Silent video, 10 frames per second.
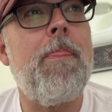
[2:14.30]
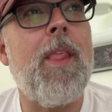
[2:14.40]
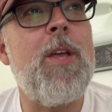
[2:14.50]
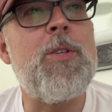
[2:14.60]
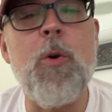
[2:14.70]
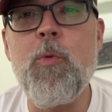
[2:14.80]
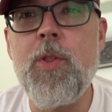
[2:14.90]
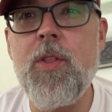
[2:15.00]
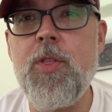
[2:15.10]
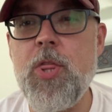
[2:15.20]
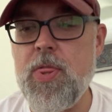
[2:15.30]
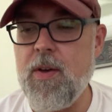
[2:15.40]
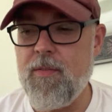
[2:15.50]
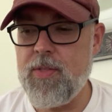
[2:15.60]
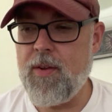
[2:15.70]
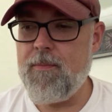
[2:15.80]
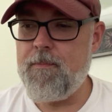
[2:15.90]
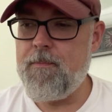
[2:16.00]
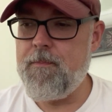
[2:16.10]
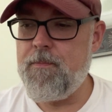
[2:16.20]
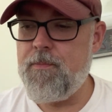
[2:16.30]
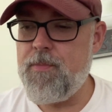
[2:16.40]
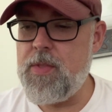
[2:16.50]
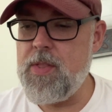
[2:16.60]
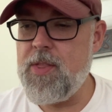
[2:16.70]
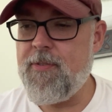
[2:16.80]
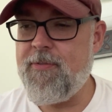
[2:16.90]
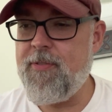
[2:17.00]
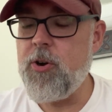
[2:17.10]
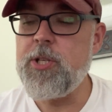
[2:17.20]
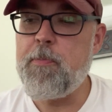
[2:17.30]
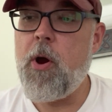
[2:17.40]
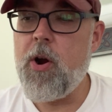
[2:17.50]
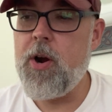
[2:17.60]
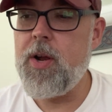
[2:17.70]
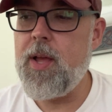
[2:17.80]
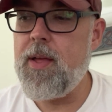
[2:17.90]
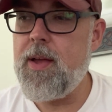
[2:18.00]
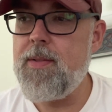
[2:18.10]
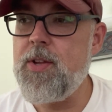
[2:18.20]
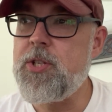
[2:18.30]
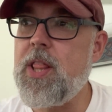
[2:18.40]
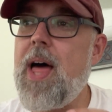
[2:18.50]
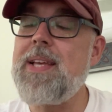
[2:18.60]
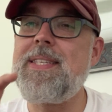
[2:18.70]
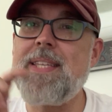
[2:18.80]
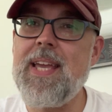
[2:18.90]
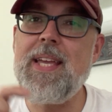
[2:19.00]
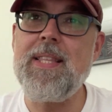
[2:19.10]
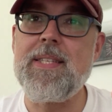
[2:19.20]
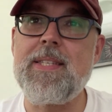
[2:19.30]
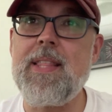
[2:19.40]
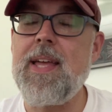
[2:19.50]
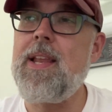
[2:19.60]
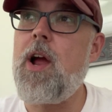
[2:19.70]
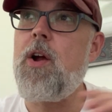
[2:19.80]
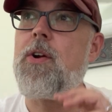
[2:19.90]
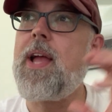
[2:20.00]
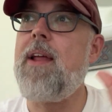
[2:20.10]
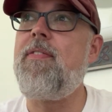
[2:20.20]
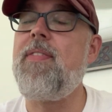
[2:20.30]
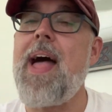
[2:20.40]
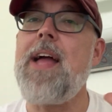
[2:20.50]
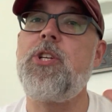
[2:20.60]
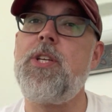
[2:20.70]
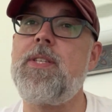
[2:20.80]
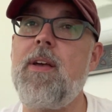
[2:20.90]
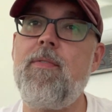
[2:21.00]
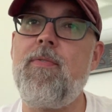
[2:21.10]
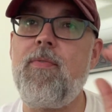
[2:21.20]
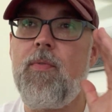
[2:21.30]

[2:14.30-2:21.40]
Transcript: So the first part, there's a lot of scenes that are kind of flashes of